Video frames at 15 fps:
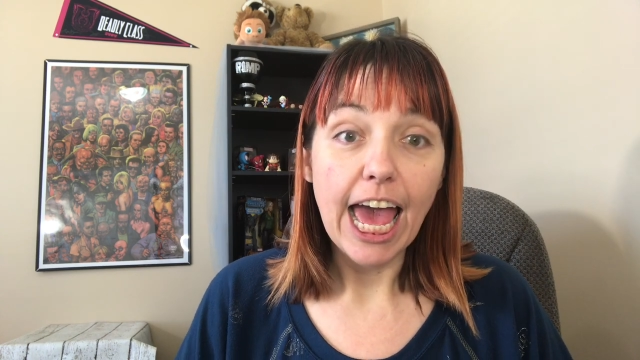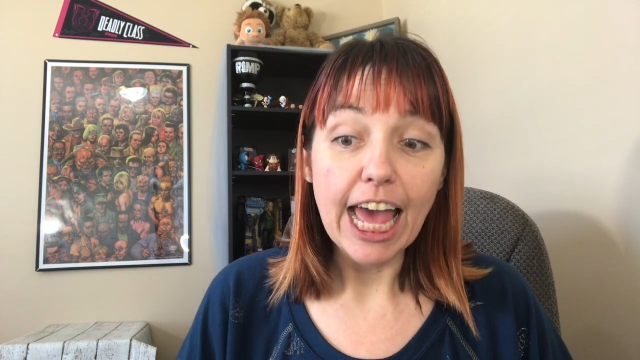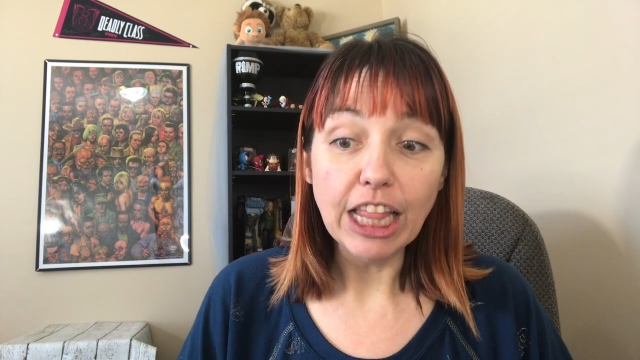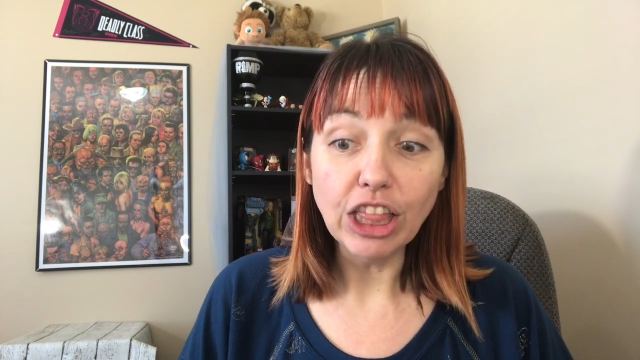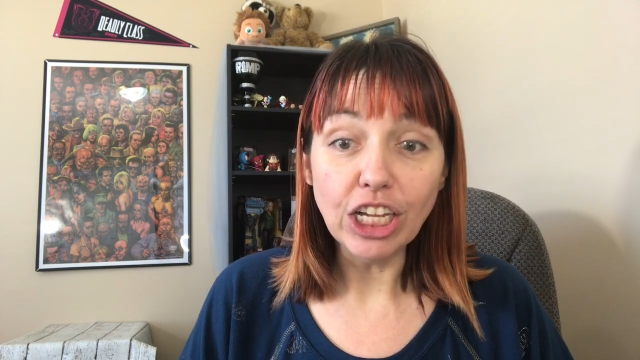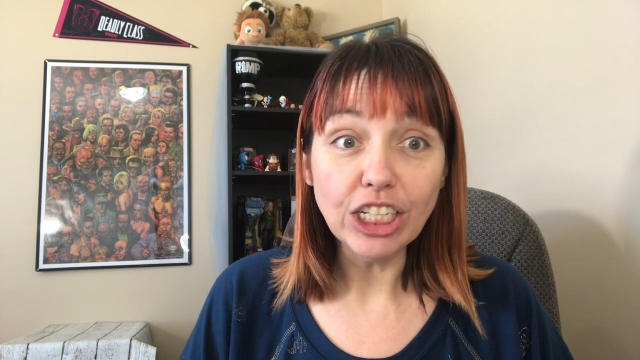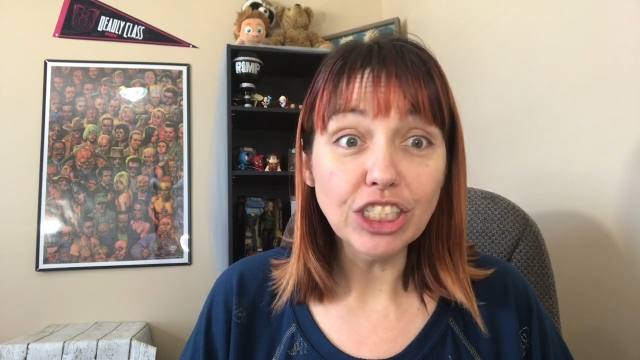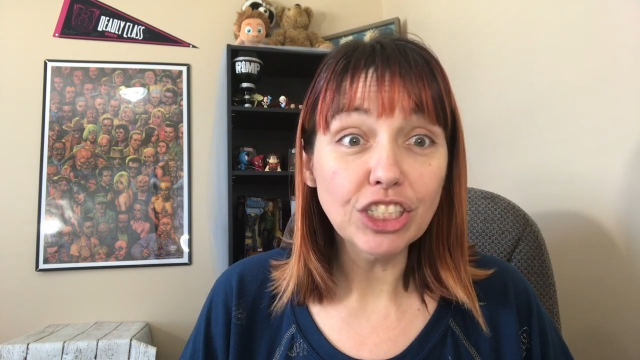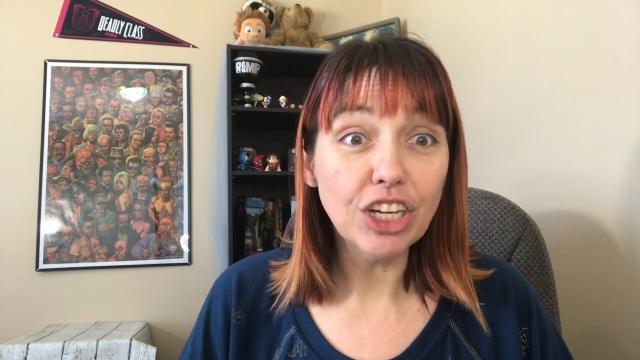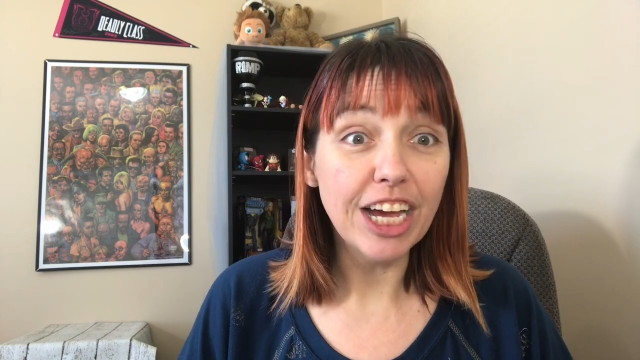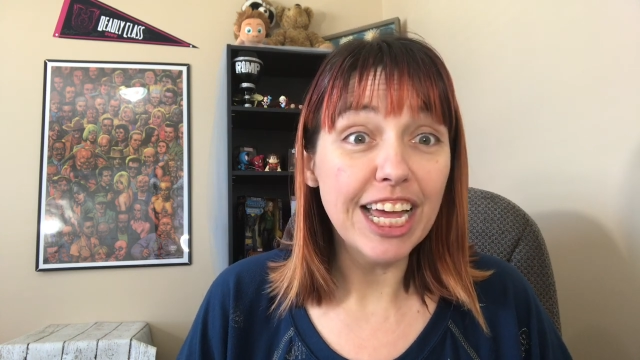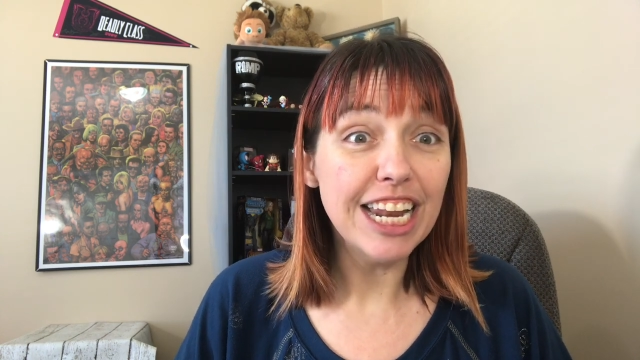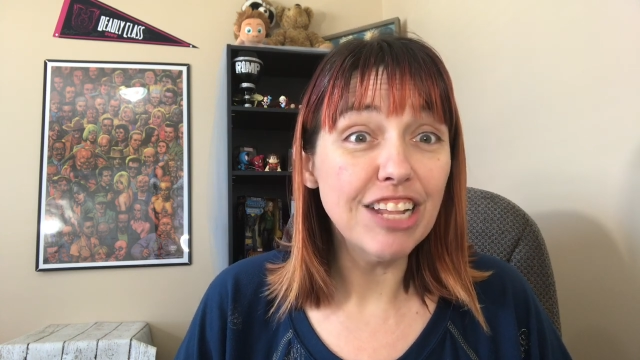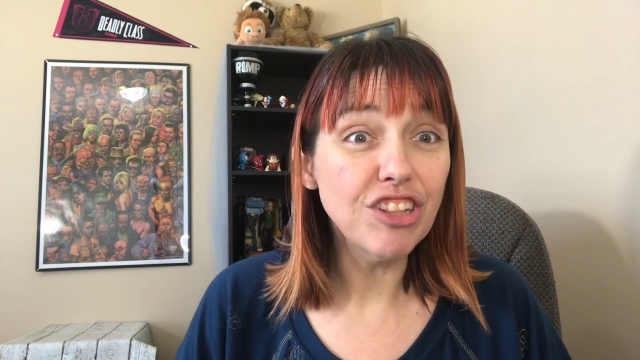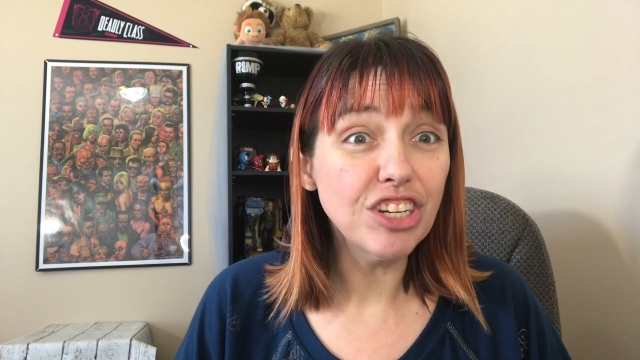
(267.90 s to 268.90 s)
it looks good
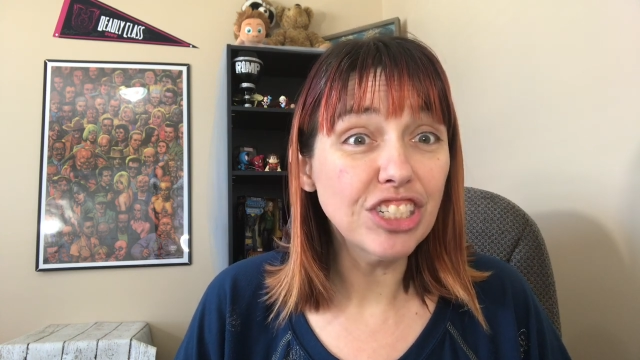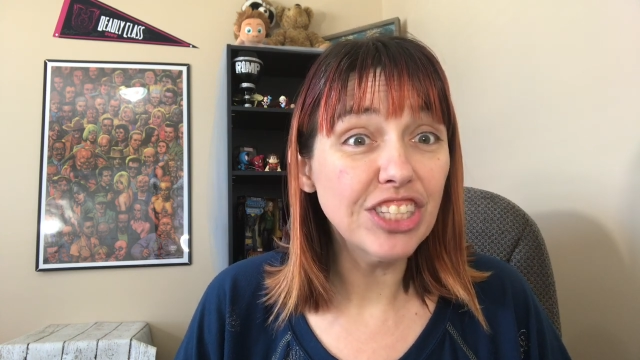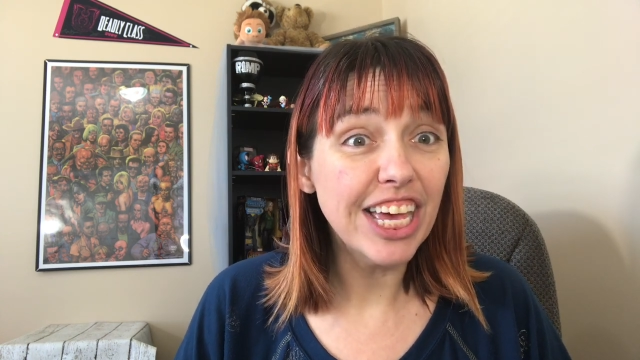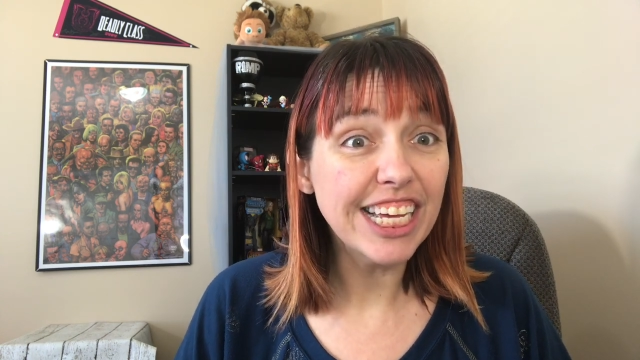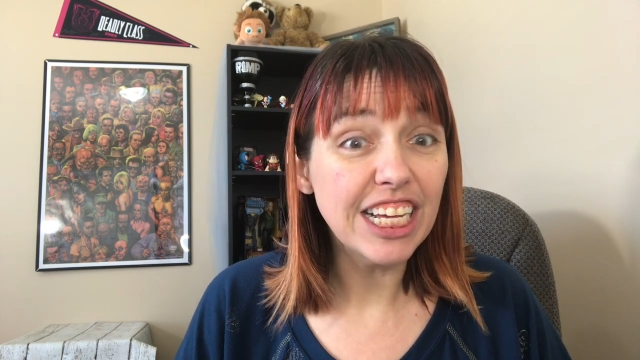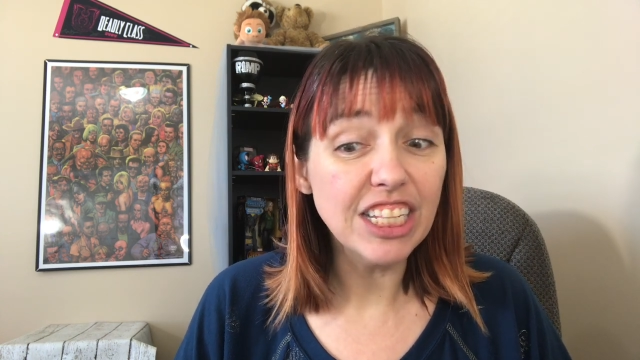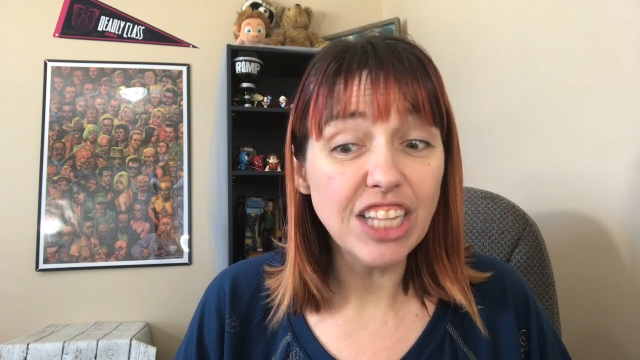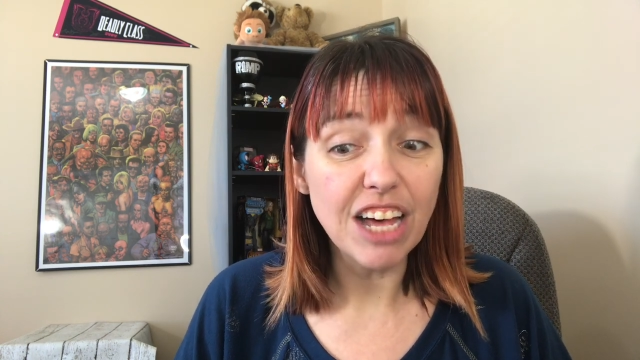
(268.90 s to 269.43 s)
and it looks like a